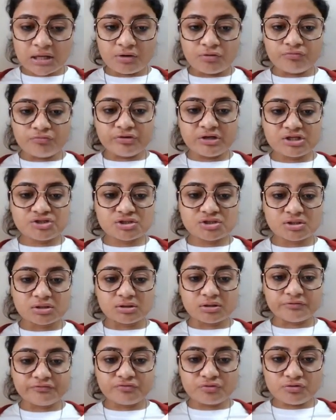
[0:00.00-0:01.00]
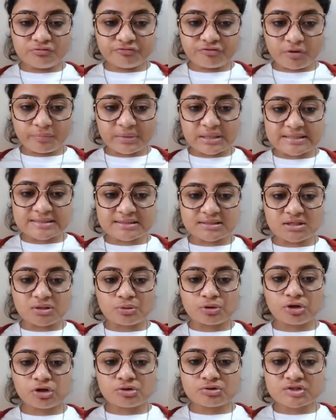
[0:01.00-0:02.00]
which the full form is
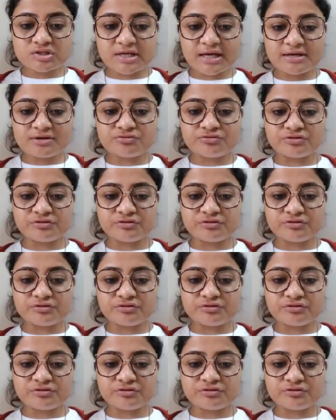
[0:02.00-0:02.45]
nucleoside